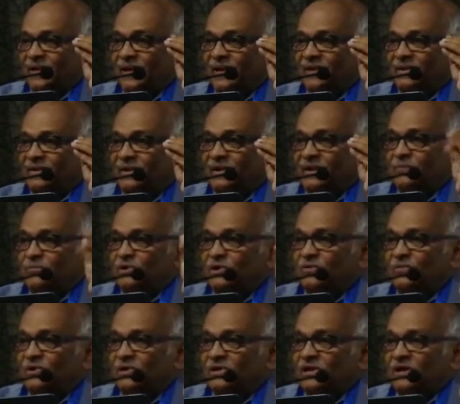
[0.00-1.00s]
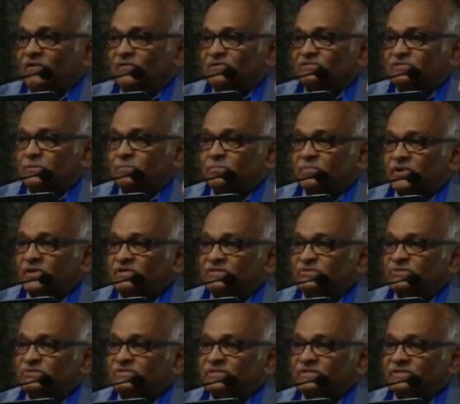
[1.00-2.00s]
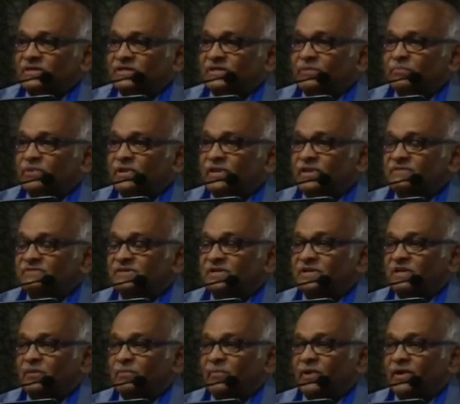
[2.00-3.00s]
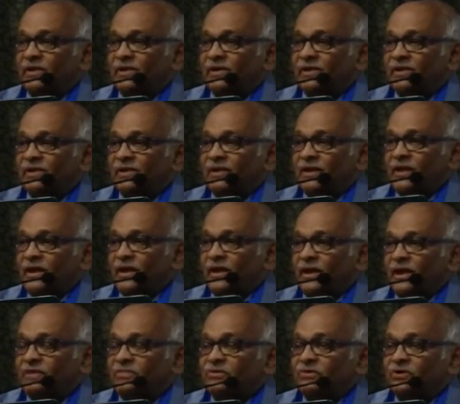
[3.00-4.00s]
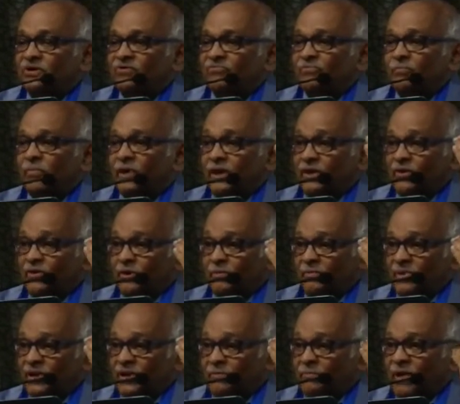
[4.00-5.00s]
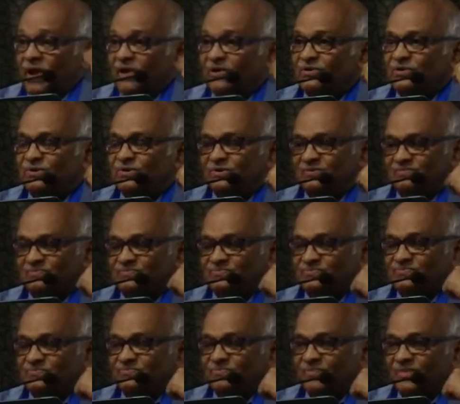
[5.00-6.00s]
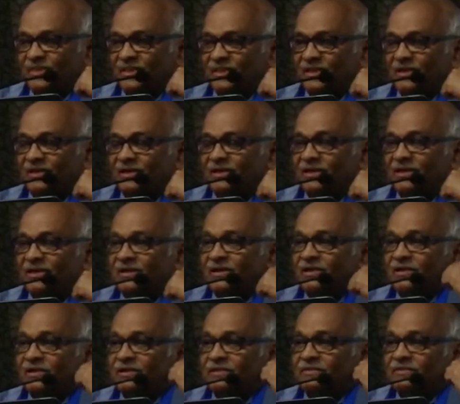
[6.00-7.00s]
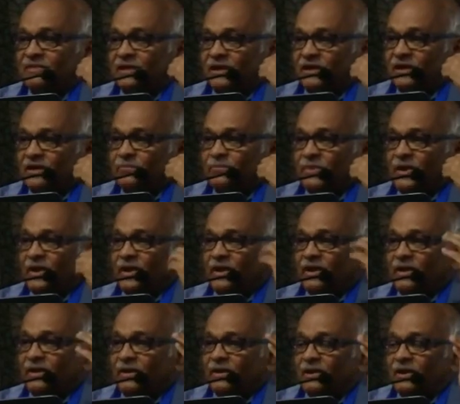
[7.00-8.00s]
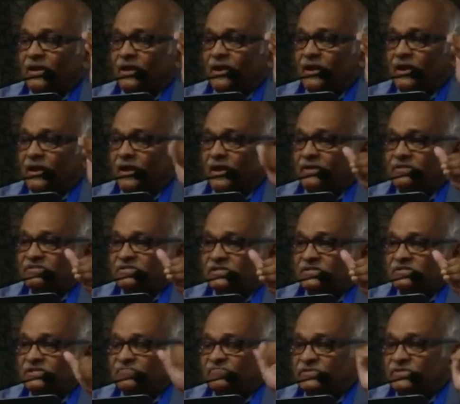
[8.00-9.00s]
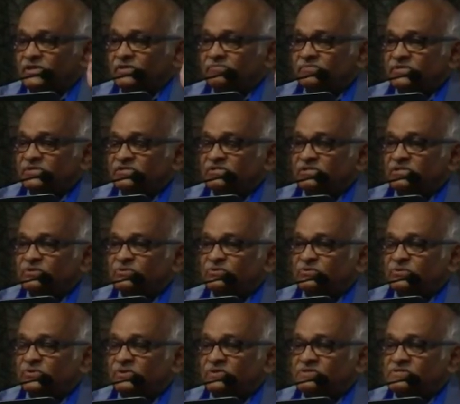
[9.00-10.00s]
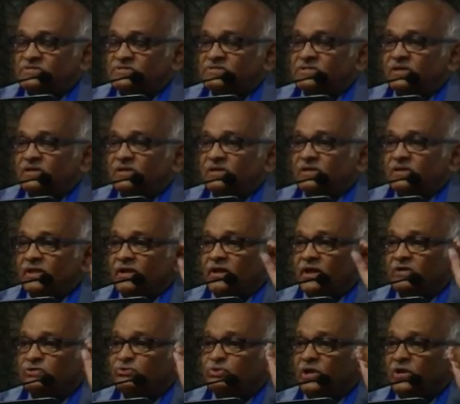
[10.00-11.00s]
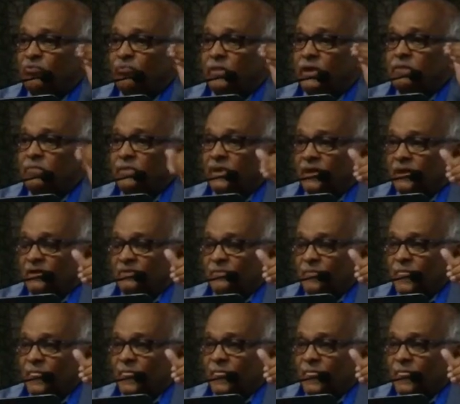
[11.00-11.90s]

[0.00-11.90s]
And the Kabuliwala was surprised to see that the mini is getting married, and I thought of my own mini back home. Tangam and Chechi, Vijay and Chechi used to insist that I should have my meal